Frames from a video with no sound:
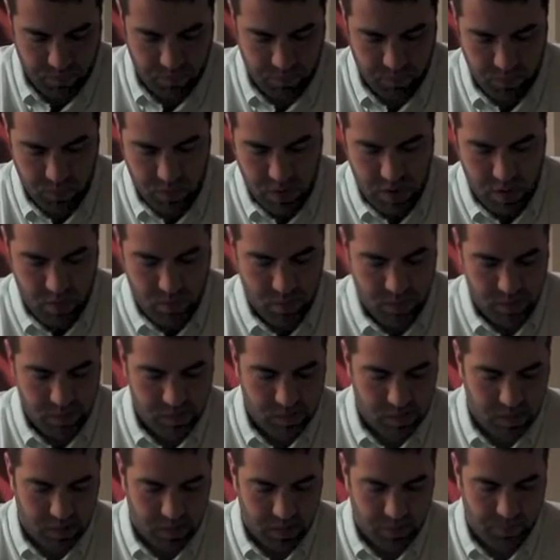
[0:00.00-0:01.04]
Yeah, 1
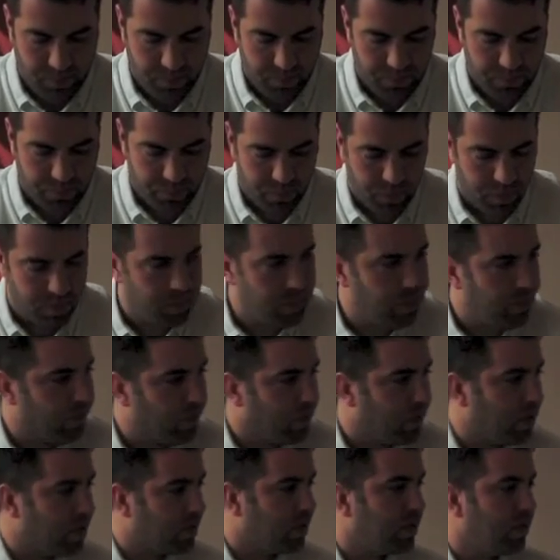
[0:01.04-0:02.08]
second.
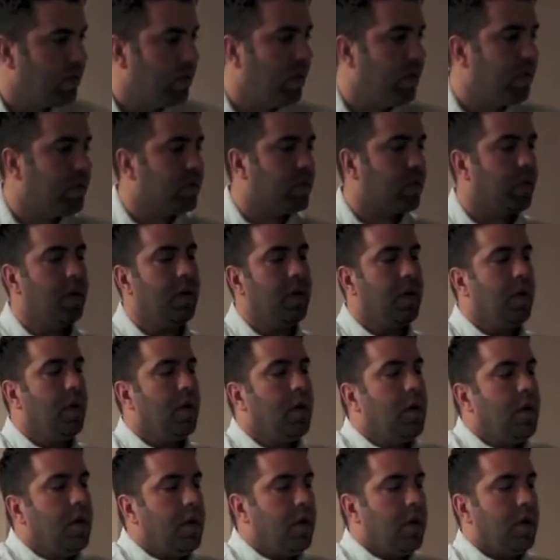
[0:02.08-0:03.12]
Before I do this,
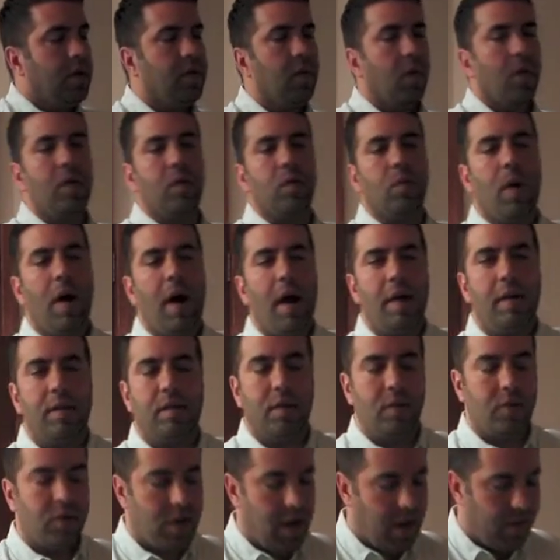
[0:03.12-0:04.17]
it's always wise
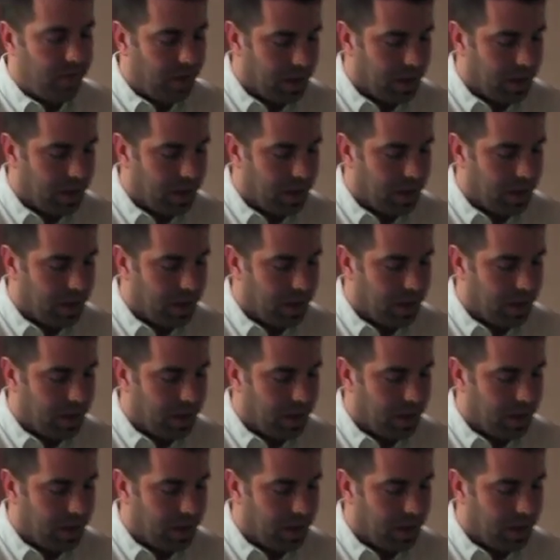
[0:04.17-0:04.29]
to shave in